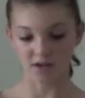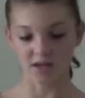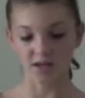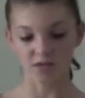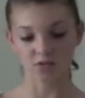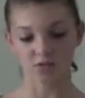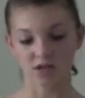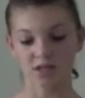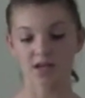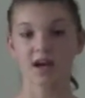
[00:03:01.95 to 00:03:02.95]
and can't do
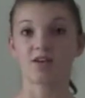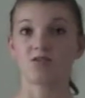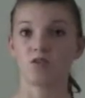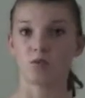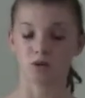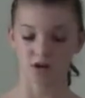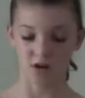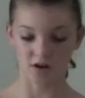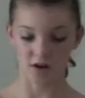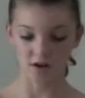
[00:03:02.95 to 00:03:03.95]
anything out of the
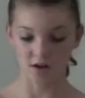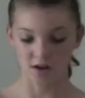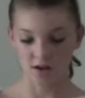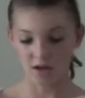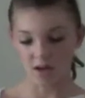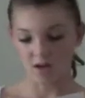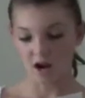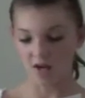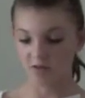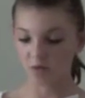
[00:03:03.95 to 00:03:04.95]
ordinary.
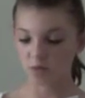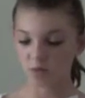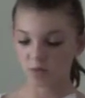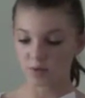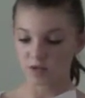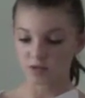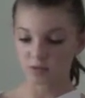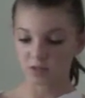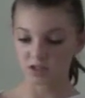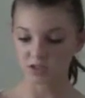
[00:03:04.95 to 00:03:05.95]
Everyone will be too
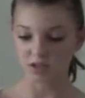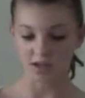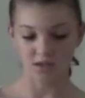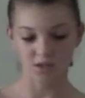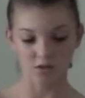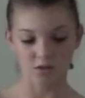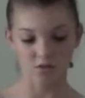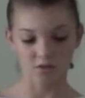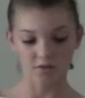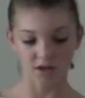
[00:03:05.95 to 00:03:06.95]
much alike, so they
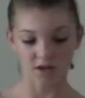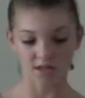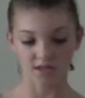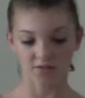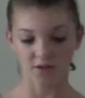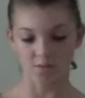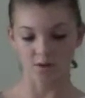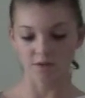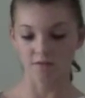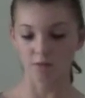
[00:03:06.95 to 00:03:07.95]
will feel as if they're
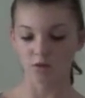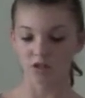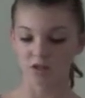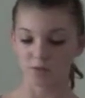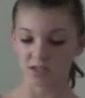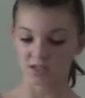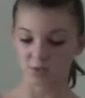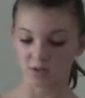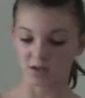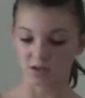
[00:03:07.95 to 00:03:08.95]
being forced to be
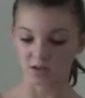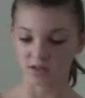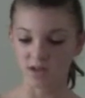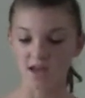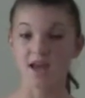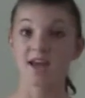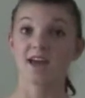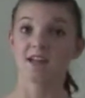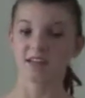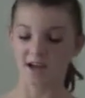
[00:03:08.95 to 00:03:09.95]
someone else
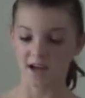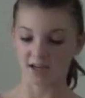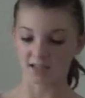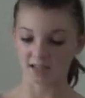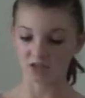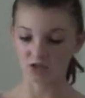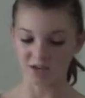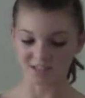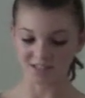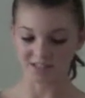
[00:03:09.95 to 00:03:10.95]
and act and
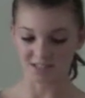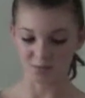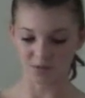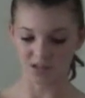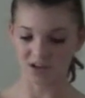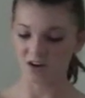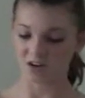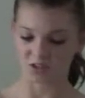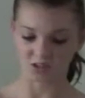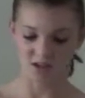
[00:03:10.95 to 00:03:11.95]
dress like someone they
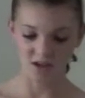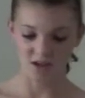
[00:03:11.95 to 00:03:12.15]
aren't.